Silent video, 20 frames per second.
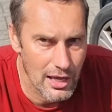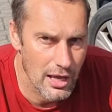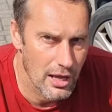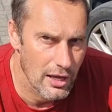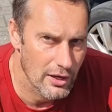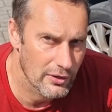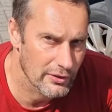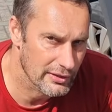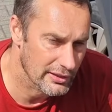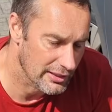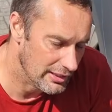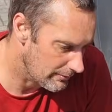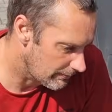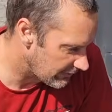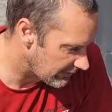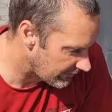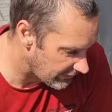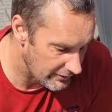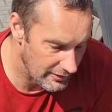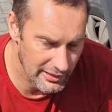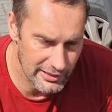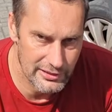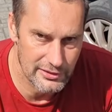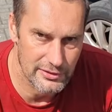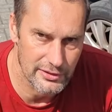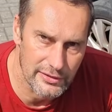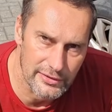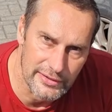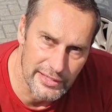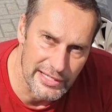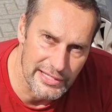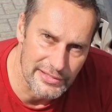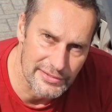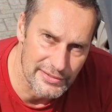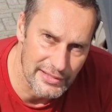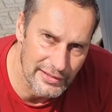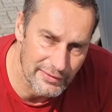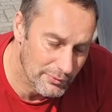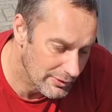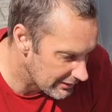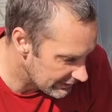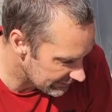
Okay, before I do this, I want to